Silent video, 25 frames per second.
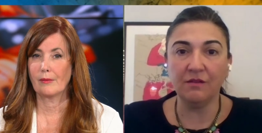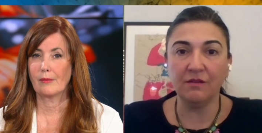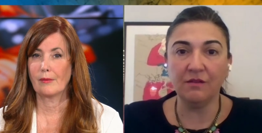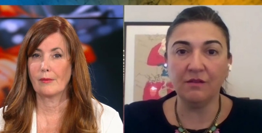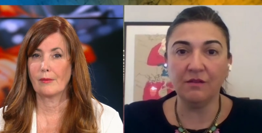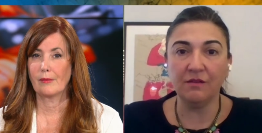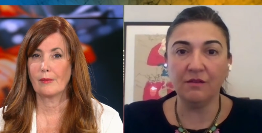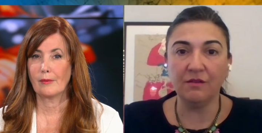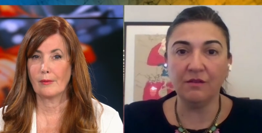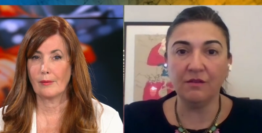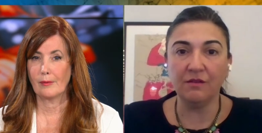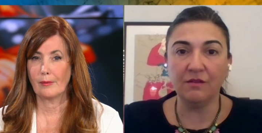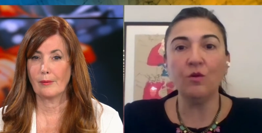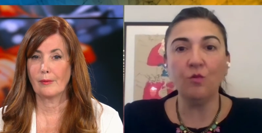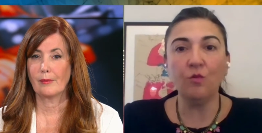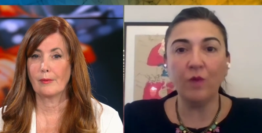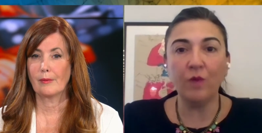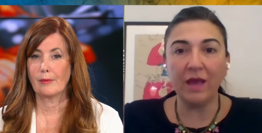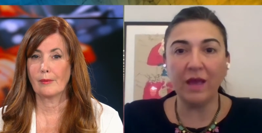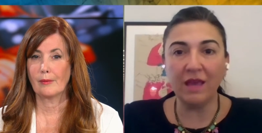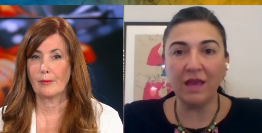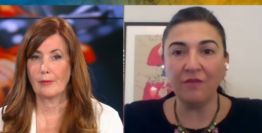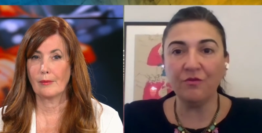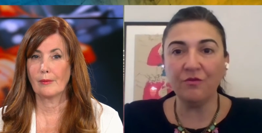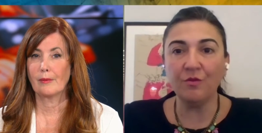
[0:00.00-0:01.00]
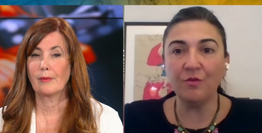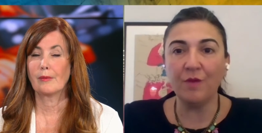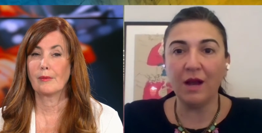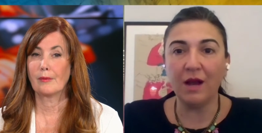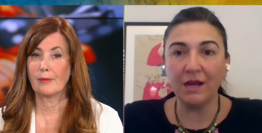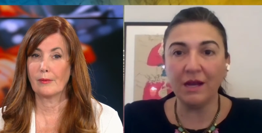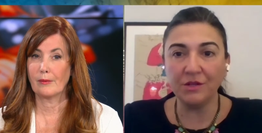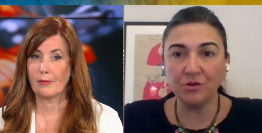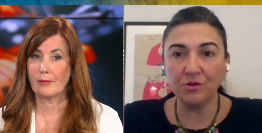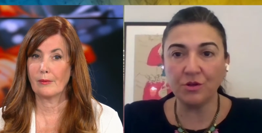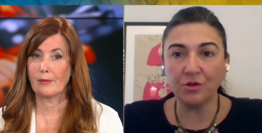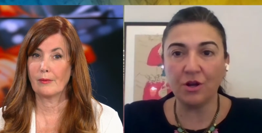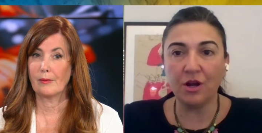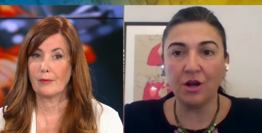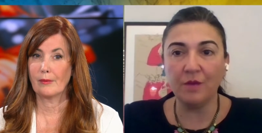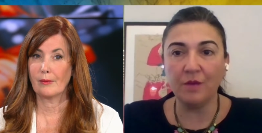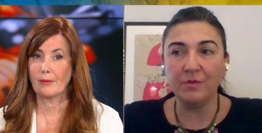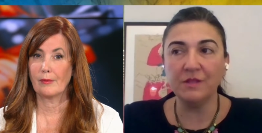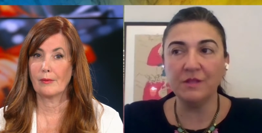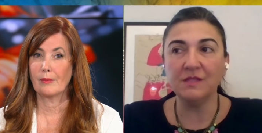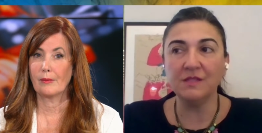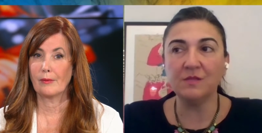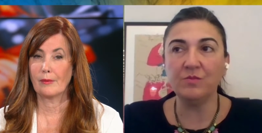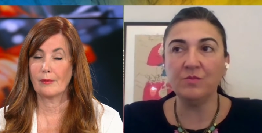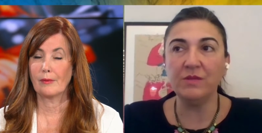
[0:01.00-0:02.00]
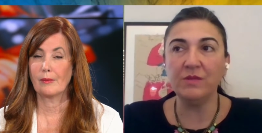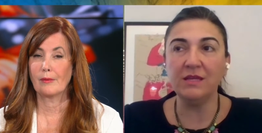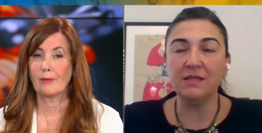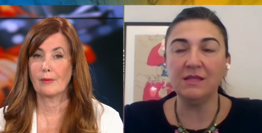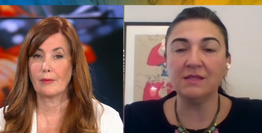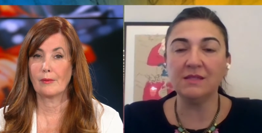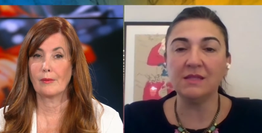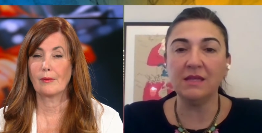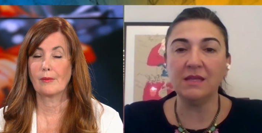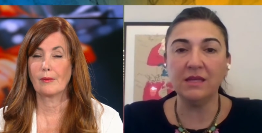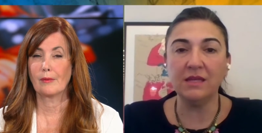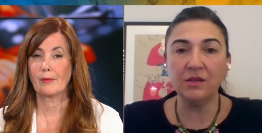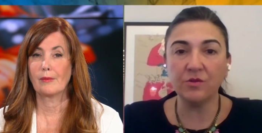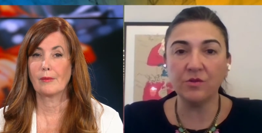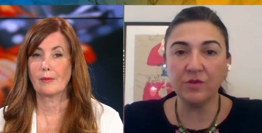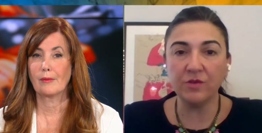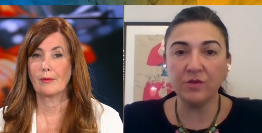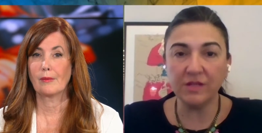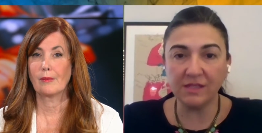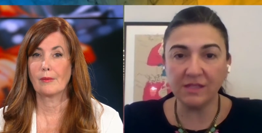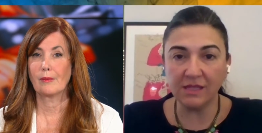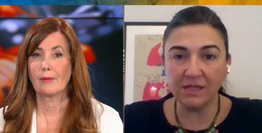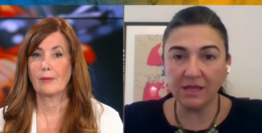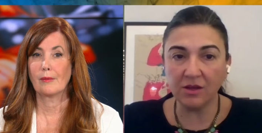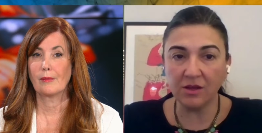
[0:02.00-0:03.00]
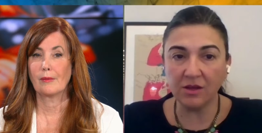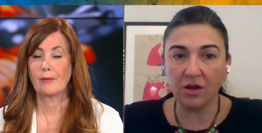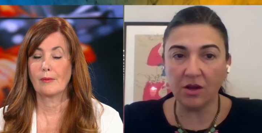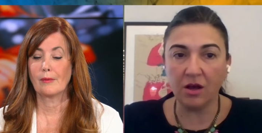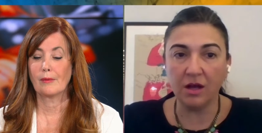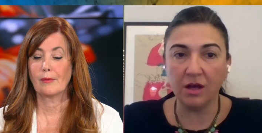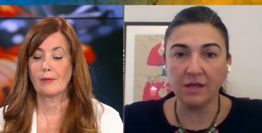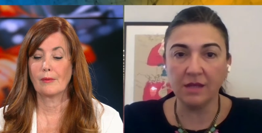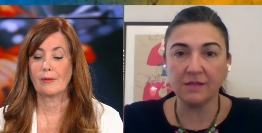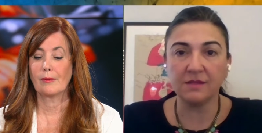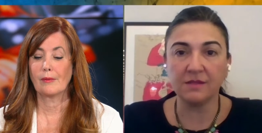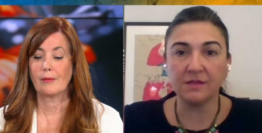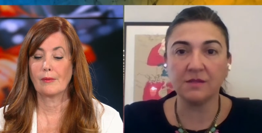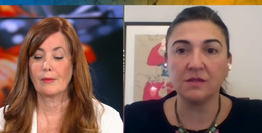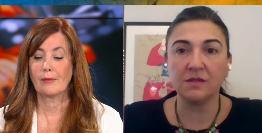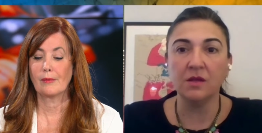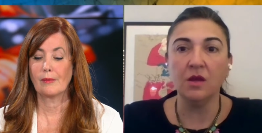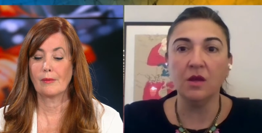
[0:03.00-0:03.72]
Speaker 1: Moving away from hydrocarbons means increasing costs,